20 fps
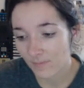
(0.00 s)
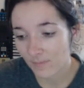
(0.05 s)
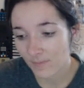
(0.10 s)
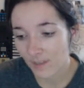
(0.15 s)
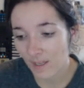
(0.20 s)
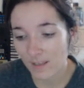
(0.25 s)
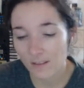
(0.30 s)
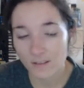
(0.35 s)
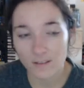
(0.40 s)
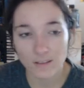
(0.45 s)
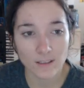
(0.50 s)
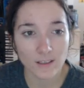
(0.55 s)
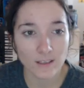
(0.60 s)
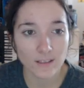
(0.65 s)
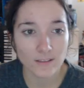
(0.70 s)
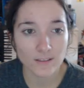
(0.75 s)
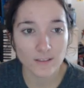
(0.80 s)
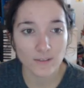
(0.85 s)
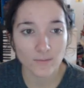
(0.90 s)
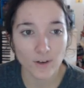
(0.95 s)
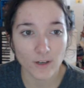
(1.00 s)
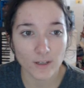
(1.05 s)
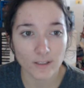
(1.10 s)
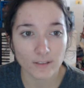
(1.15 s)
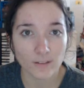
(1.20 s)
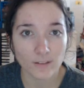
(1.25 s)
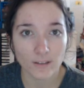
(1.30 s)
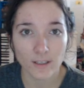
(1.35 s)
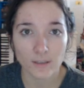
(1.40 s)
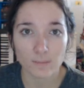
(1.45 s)
it's
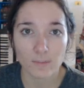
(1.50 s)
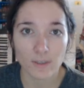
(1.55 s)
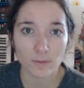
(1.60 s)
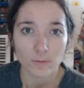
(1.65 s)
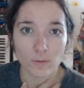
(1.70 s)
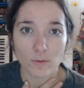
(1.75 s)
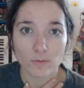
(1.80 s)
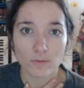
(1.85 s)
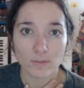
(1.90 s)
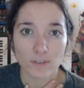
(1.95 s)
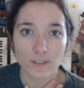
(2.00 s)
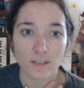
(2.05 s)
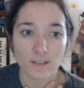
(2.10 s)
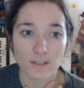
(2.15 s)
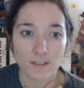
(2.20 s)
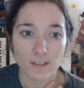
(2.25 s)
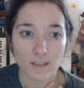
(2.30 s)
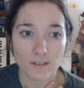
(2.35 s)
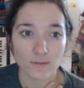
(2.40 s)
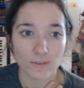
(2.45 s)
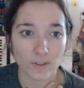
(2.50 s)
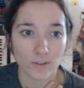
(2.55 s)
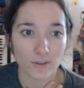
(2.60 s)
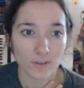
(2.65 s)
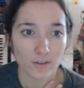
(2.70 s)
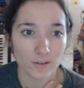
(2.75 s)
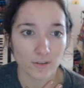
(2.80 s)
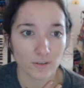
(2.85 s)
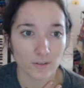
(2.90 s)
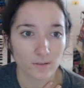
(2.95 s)
fine. Like, my throat doesn't even
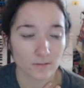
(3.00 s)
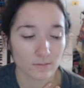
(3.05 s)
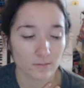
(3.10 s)
hurt.